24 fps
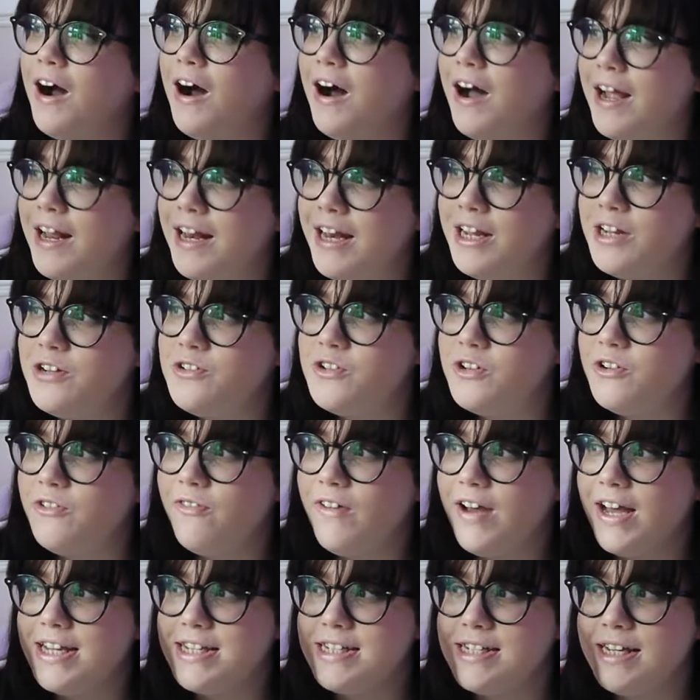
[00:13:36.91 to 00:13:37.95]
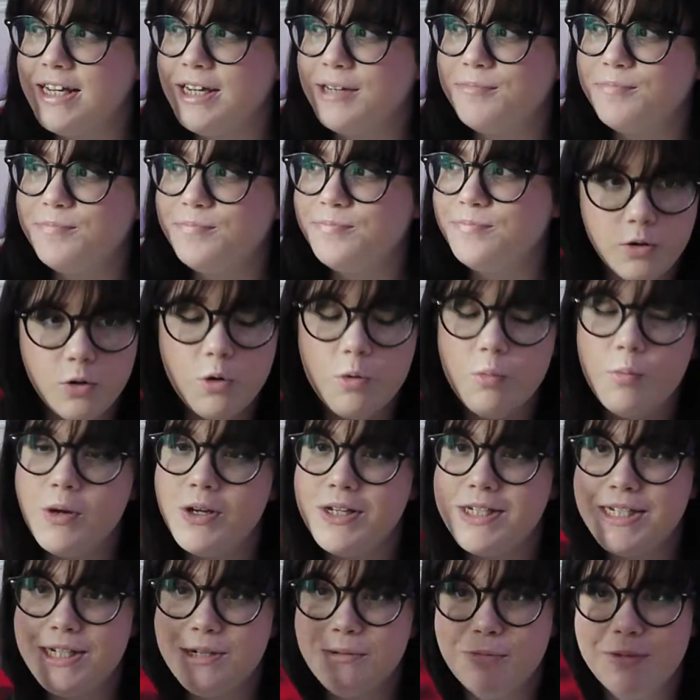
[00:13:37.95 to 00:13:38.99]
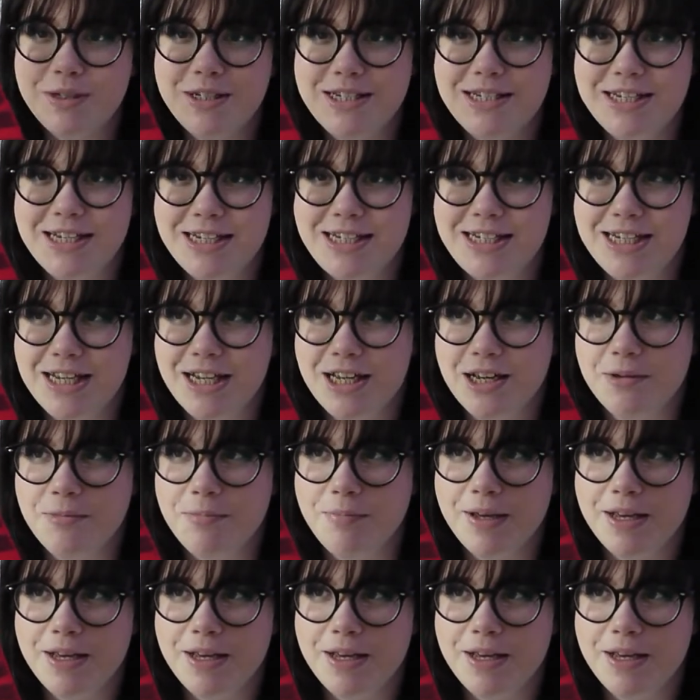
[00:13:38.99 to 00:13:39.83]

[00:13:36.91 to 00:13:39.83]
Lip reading: I literally read it almost in one sitting